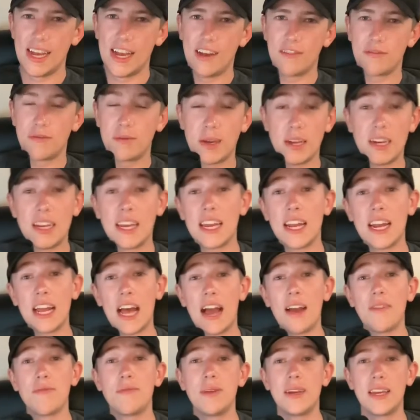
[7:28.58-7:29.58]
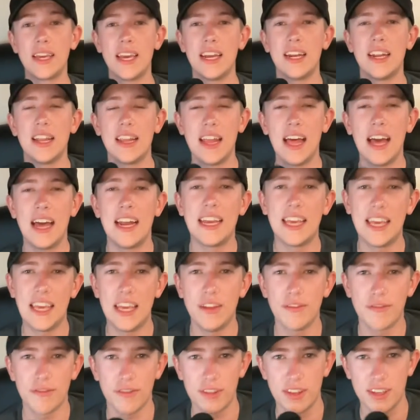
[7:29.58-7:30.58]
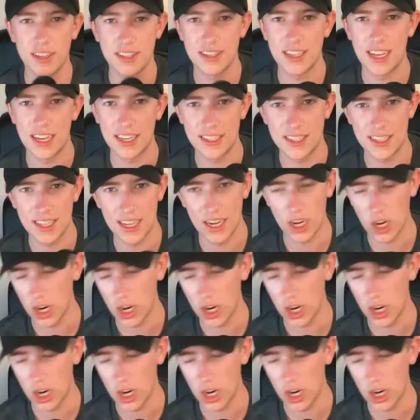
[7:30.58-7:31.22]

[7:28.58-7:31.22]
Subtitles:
I've been getting a lot of heat for this next thing,